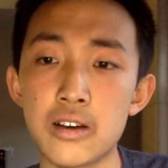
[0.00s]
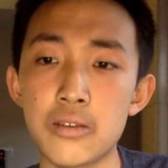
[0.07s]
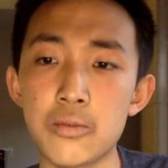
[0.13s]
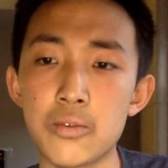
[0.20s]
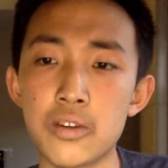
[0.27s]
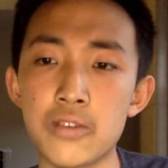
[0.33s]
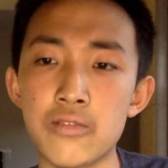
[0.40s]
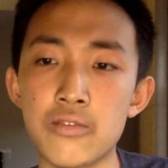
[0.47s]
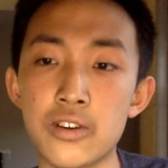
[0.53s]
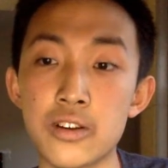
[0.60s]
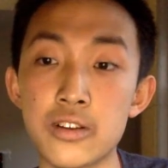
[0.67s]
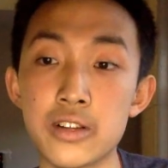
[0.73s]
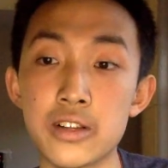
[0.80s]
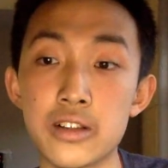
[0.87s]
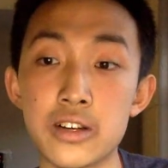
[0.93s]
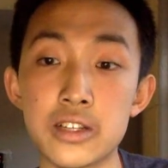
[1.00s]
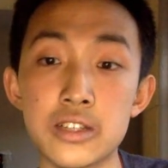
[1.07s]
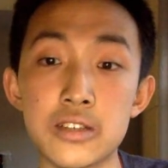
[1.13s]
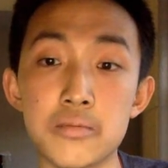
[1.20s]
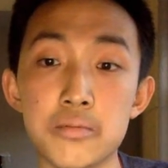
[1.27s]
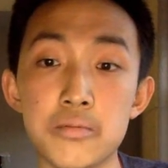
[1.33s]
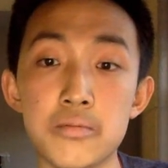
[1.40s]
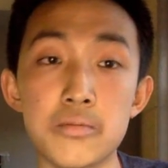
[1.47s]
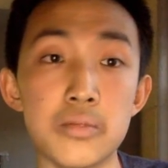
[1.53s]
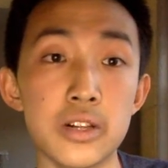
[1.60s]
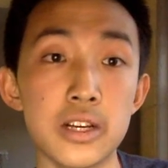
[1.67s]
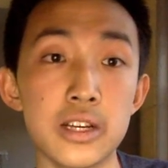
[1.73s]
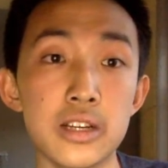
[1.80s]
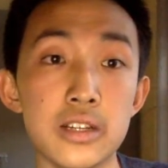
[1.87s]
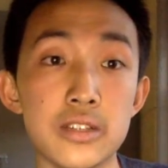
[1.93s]
When vertically launched, the
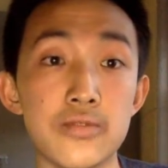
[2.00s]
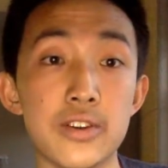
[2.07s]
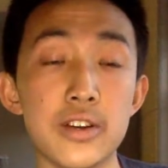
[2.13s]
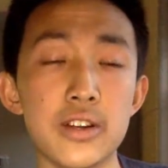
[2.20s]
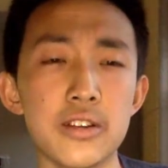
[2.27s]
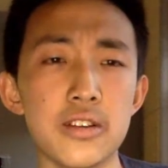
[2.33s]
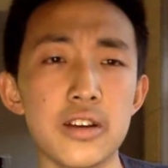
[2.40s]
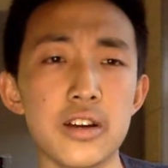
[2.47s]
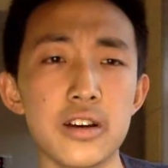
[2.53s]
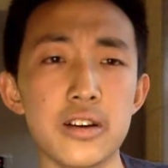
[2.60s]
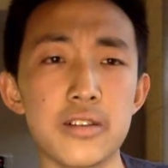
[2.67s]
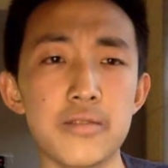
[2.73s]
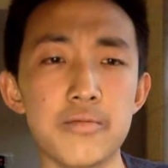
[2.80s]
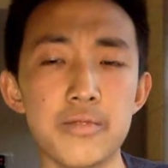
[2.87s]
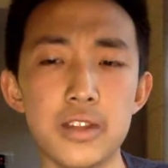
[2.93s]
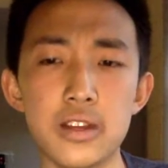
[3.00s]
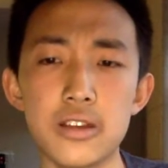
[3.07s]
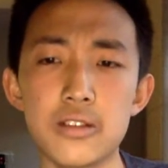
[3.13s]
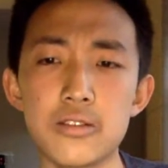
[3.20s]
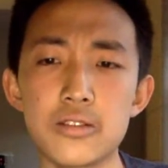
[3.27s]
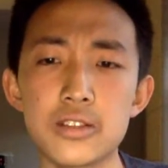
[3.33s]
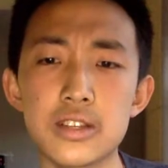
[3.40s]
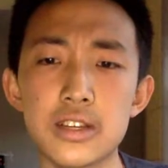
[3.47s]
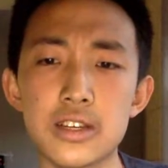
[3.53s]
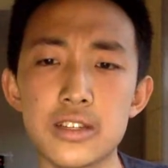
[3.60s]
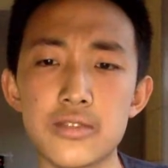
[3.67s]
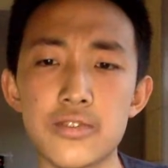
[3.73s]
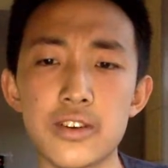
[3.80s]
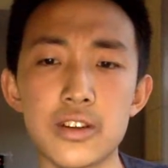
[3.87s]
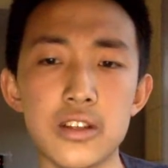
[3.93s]
plane is very, it looks like
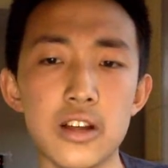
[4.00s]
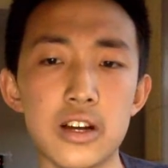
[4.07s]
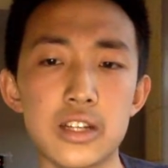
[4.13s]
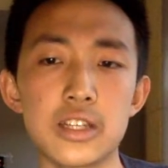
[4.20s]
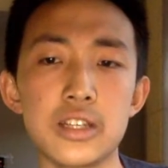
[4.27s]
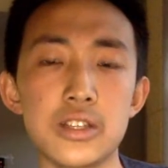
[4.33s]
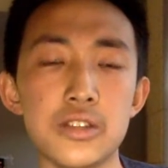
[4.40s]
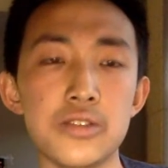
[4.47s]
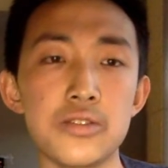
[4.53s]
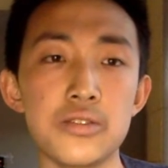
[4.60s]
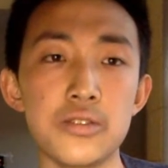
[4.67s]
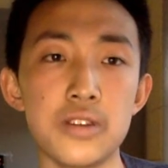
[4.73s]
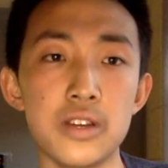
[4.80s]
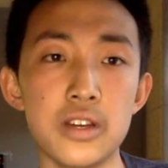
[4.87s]
it's very locked into